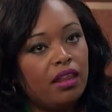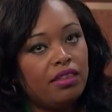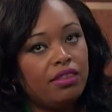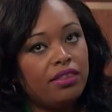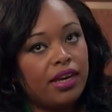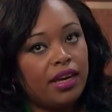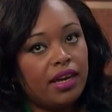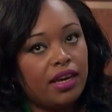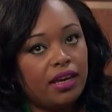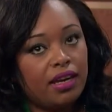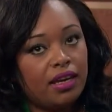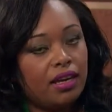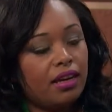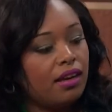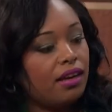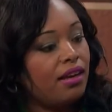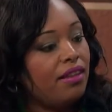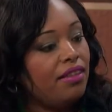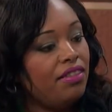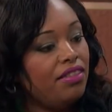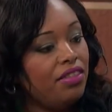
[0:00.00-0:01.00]
they
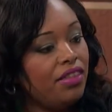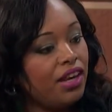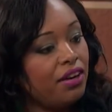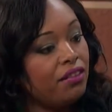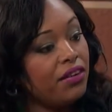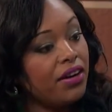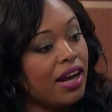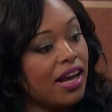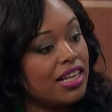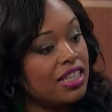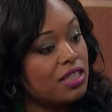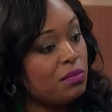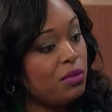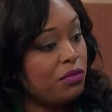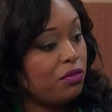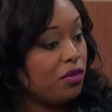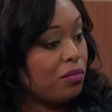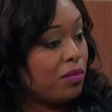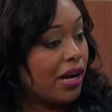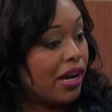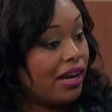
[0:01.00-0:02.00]
never asked me
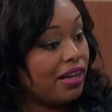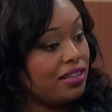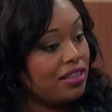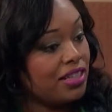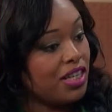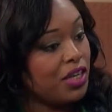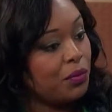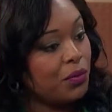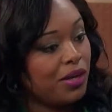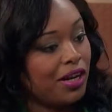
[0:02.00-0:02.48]
for my ID